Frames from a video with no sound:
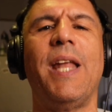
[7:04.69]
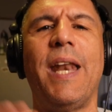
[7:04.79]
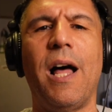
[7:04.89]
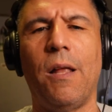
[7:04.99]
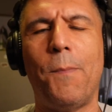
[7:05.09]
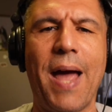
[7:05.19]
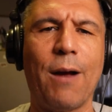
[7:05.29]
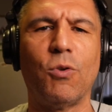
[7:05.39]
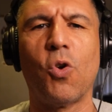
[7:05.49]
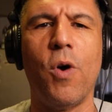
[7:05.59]
and then I'll
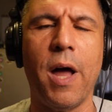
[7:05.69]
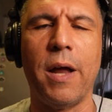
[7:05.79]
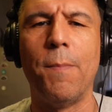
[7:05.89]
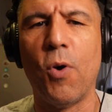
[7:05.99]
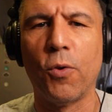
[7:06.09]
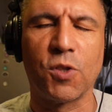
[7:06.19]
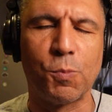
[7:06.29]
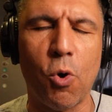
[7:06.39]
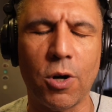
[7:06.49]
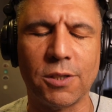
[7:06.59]
unpack what's going on in both
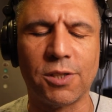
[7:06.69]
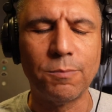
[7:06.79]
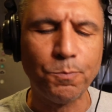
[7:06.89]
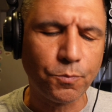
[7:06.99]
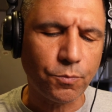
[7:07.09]
sports.